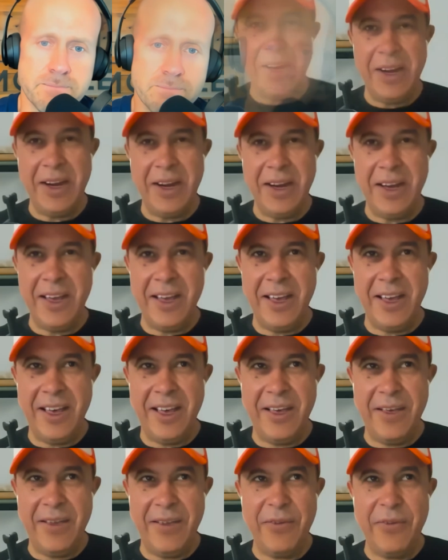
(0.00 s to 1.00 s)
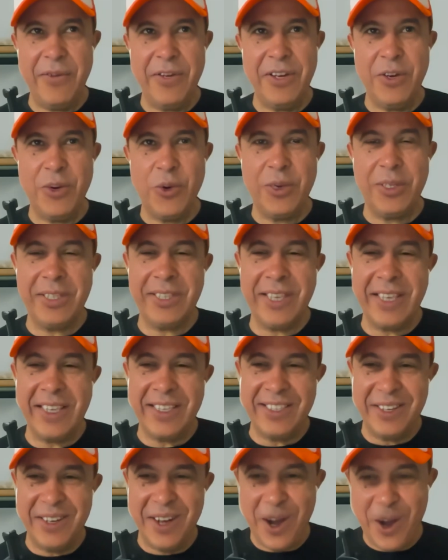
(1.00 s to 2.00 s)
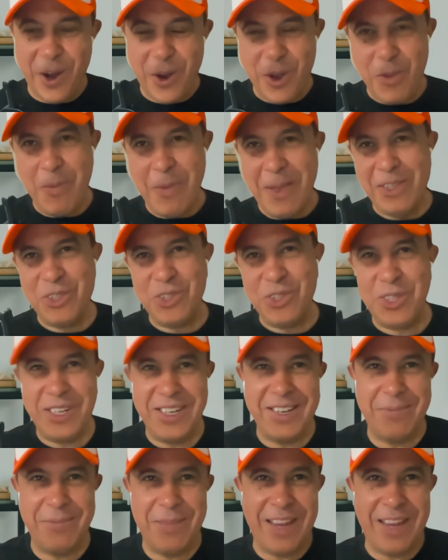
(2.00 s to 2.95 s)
And even the worst case scenario you mentioned,